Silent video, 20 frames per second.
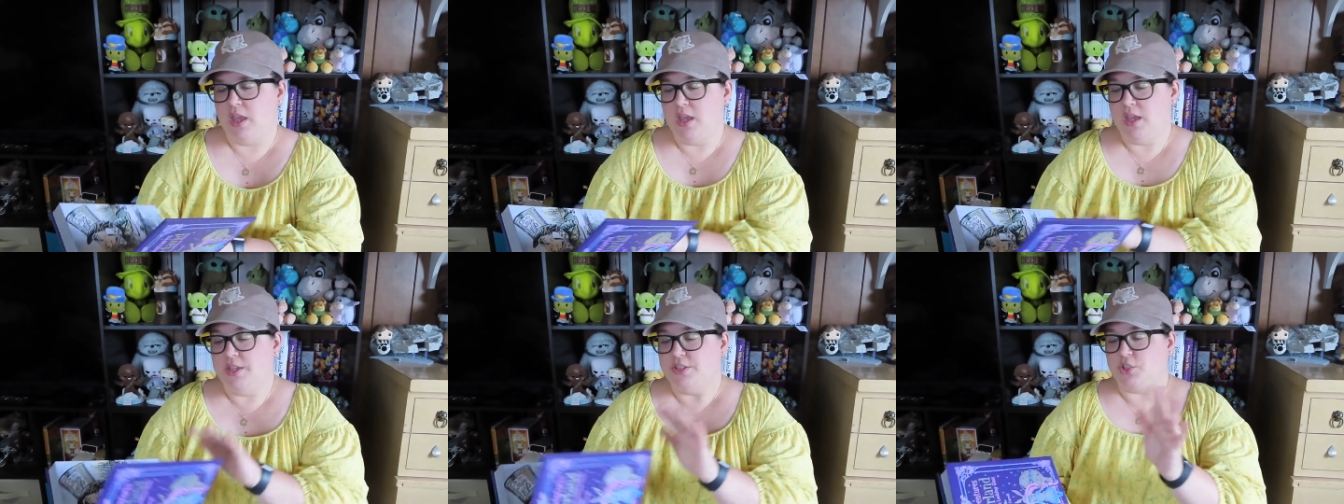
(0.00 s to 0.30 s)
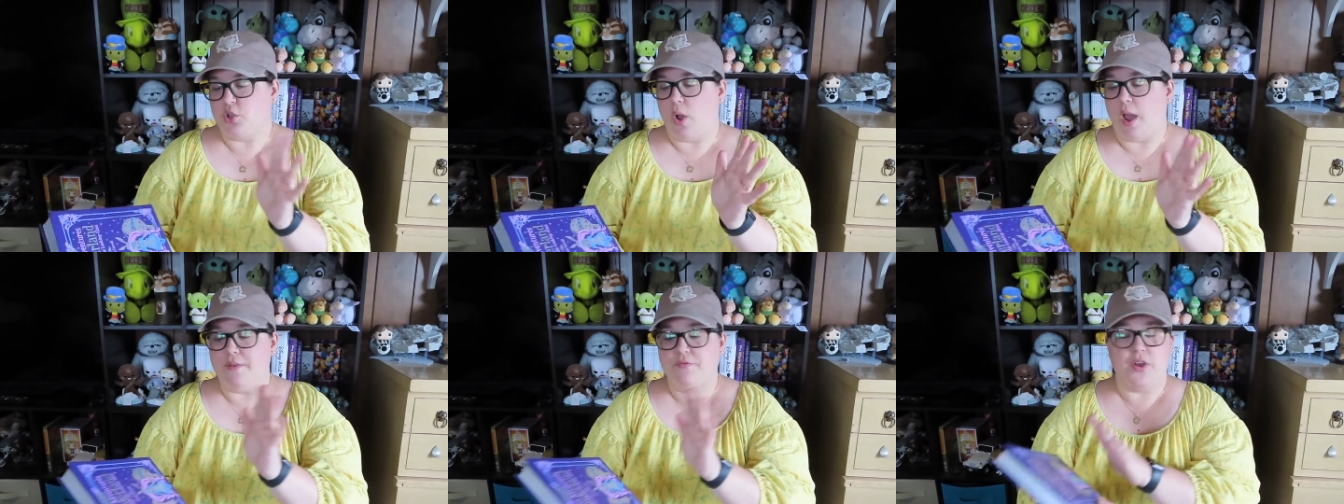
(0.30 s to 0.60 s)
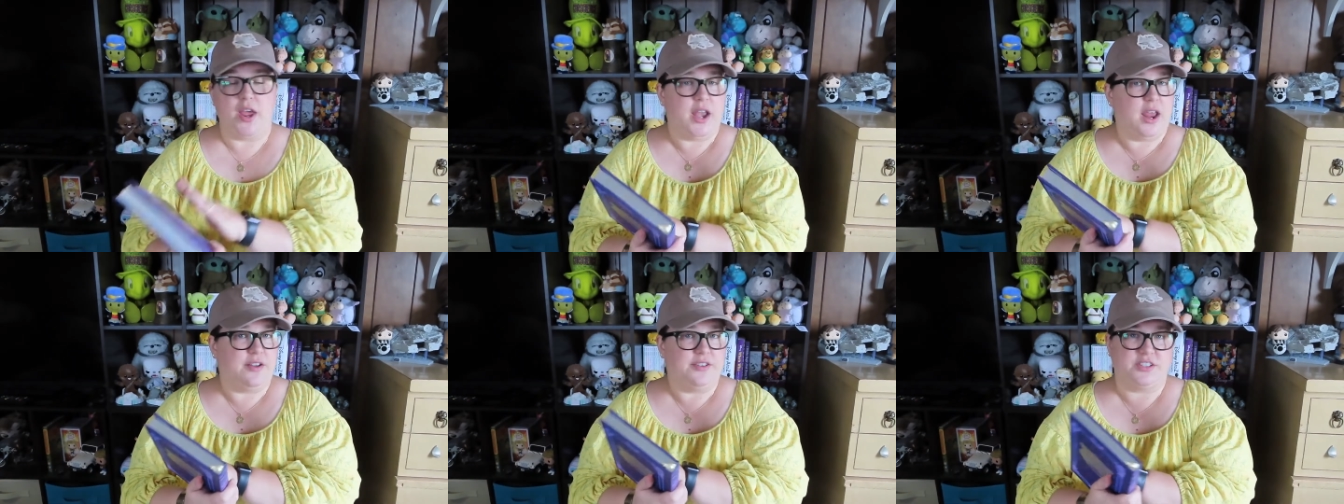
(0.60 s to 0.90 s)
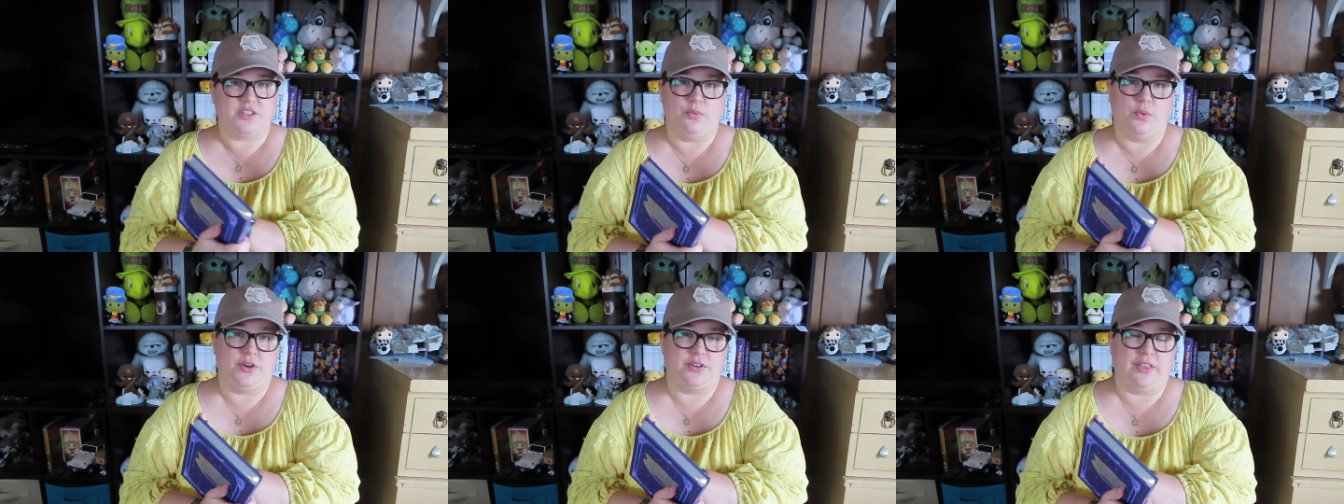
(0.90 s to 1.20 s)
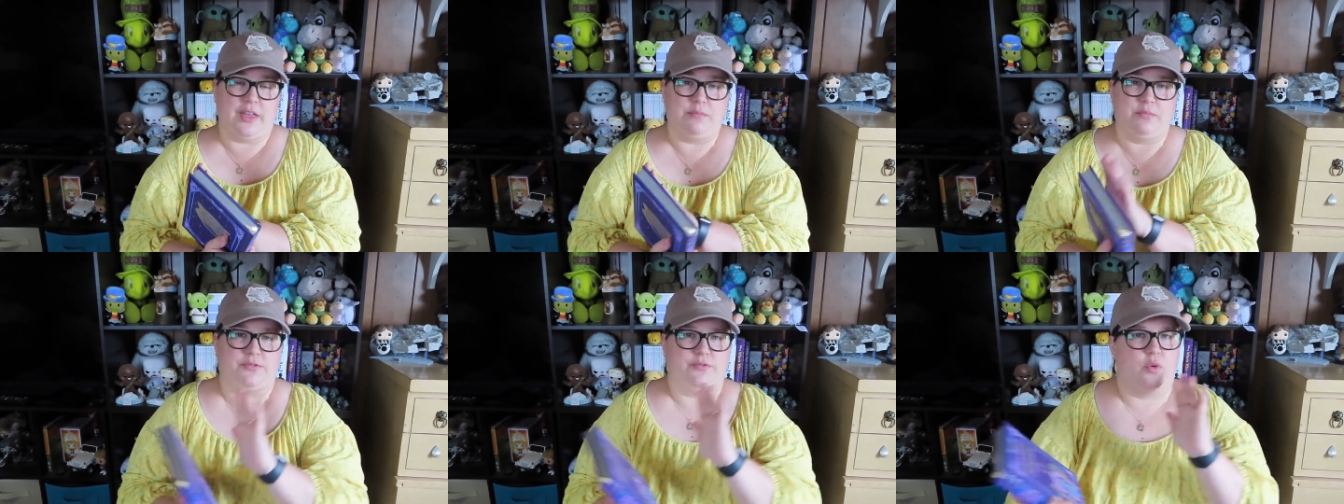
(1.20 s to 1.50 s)
So I've read Alice in
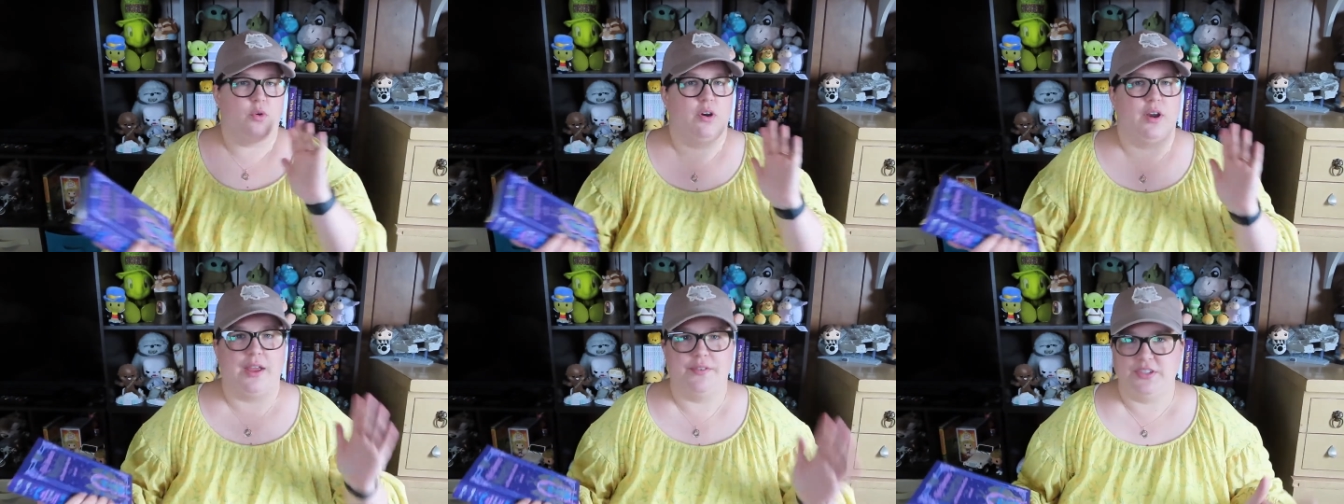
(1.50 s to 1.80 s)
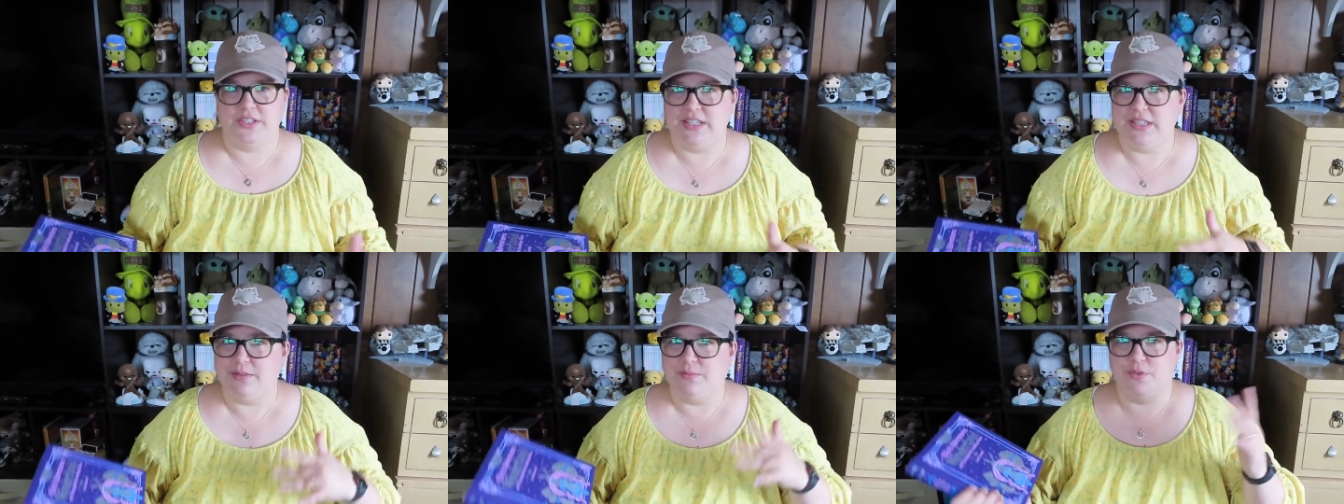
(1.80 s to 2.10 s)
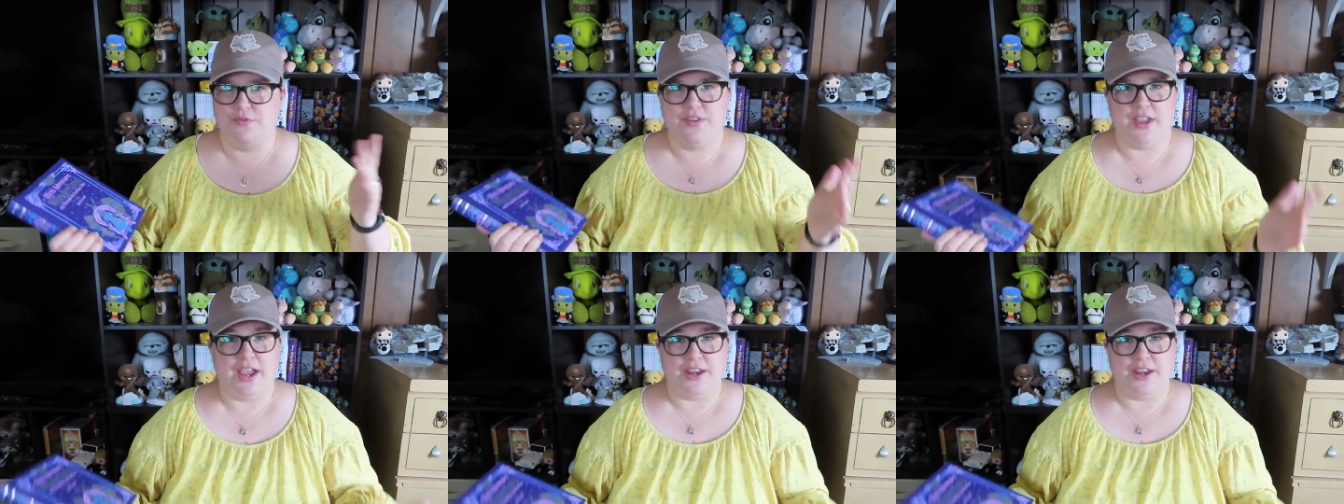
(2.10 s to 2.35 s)
Wonderland before. I've seen the movie.